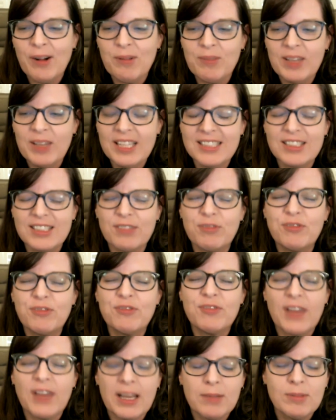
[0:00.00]
It's a
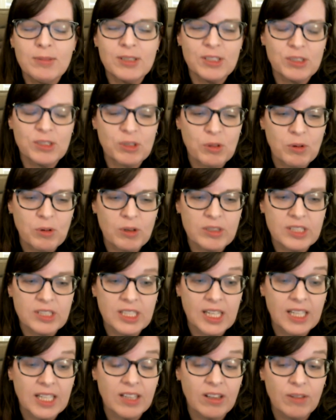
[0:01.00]
fabulous course,
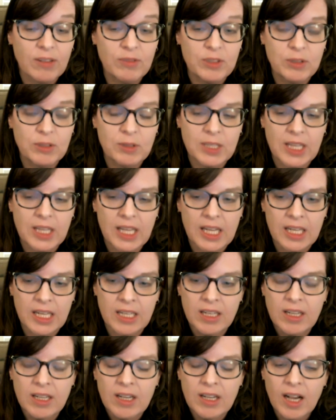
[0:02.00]
and I love doing that.
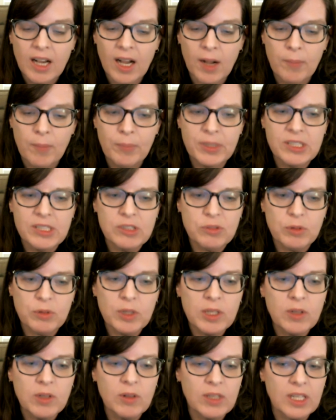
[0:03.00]
But it's
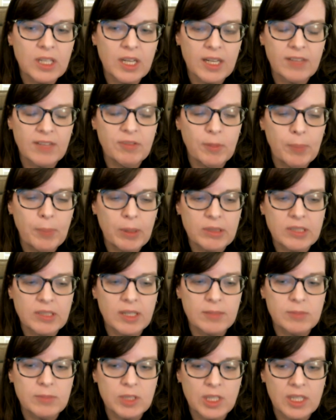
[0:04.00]
really only kind of a
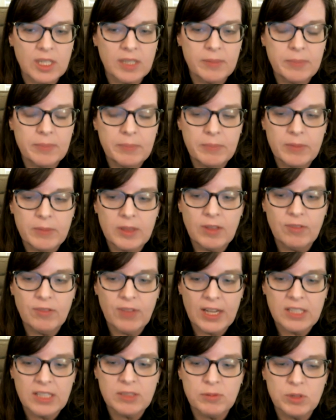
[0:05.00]
part-time job. The
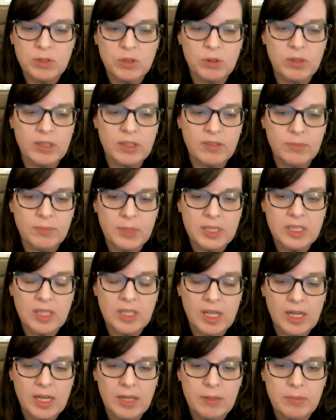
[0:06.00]
vast majority of my
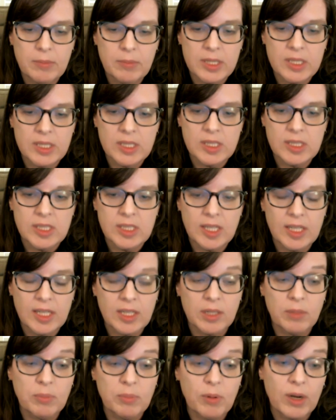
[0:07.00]
time is
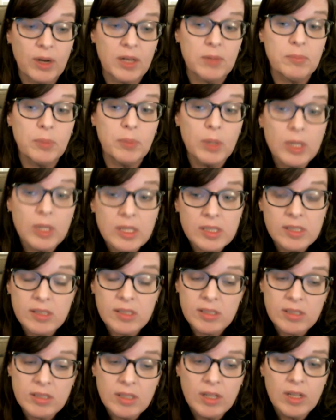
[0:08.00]
taken up writing
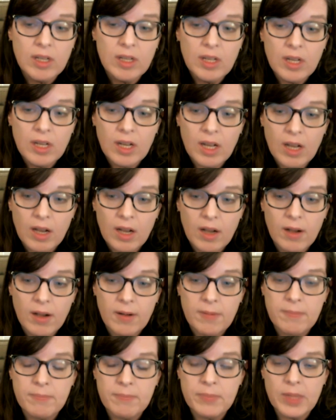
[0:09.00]
books.
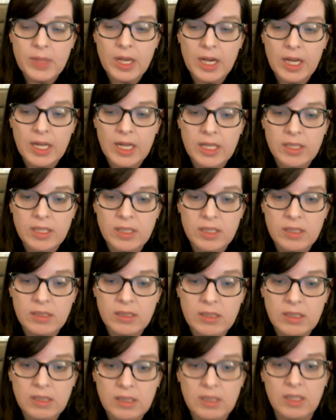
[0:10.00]
Um, I
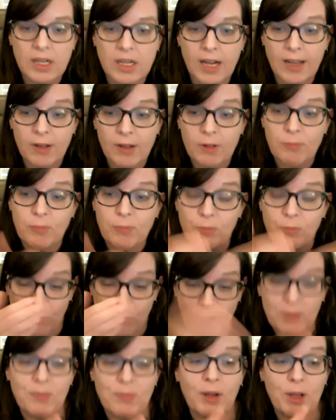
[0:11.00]
I
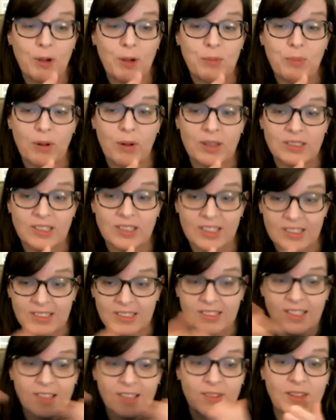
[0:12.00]
write my own
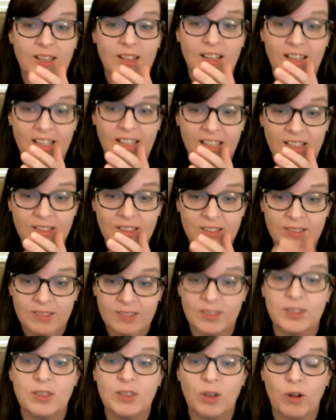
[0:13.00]
projects, and then I get
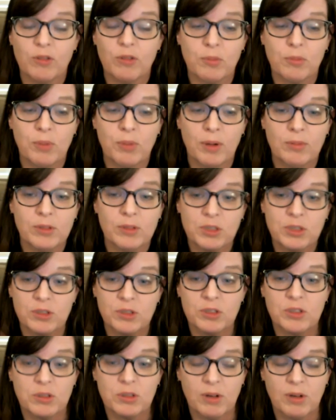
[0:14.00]
called from
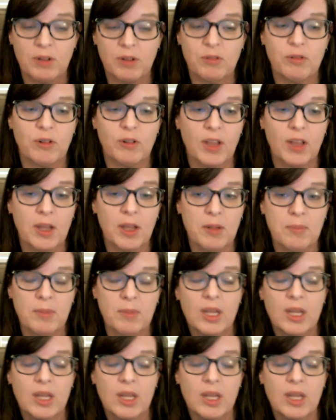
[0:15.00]
publishers to write for them.